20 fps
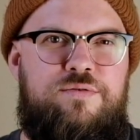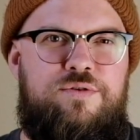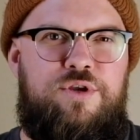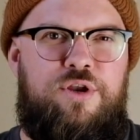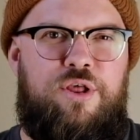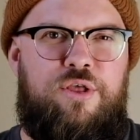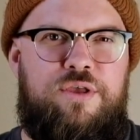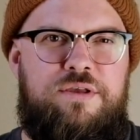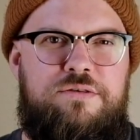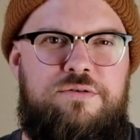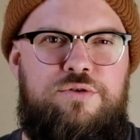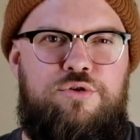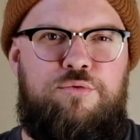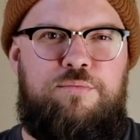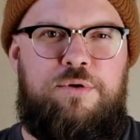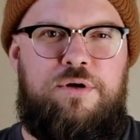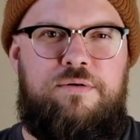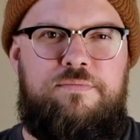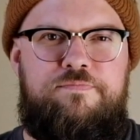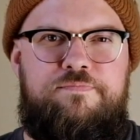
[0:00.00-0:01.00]
you know, like
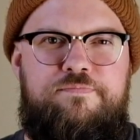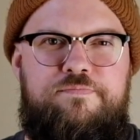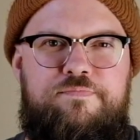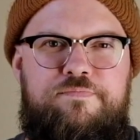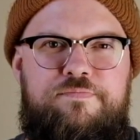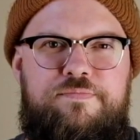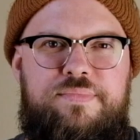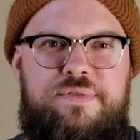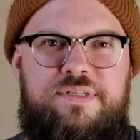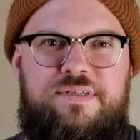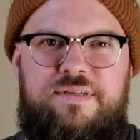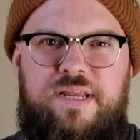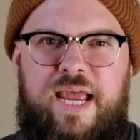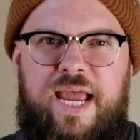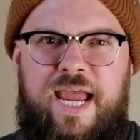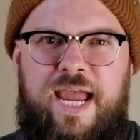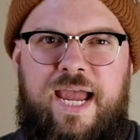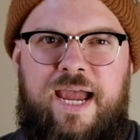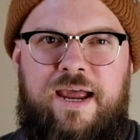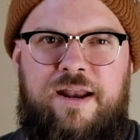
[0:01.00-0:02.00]
super
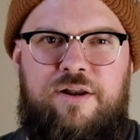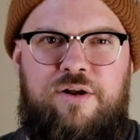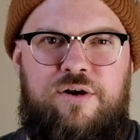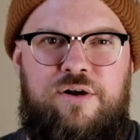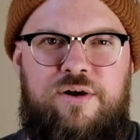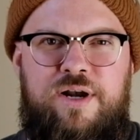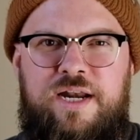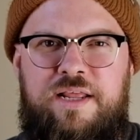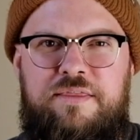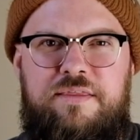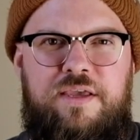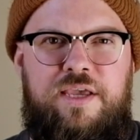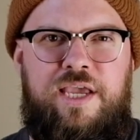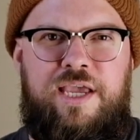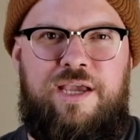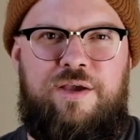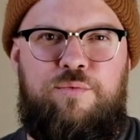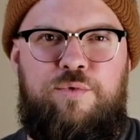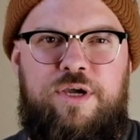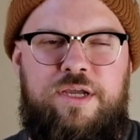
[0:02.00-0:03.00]
sad or
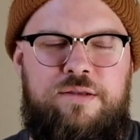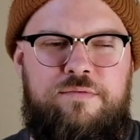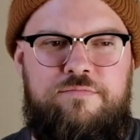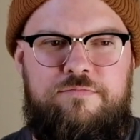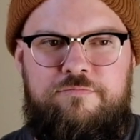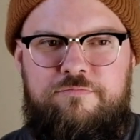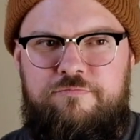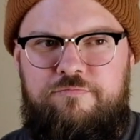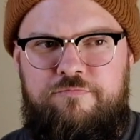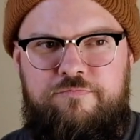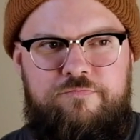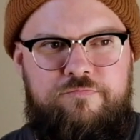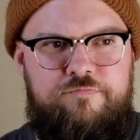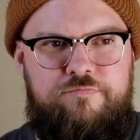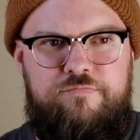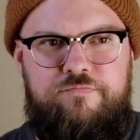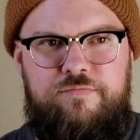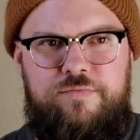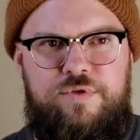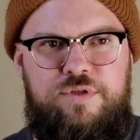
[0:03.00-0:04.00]
anything when
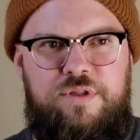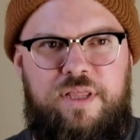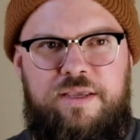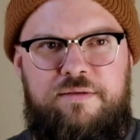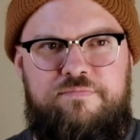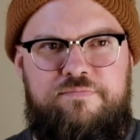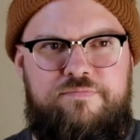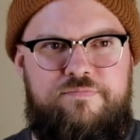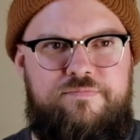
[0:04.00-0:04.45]
like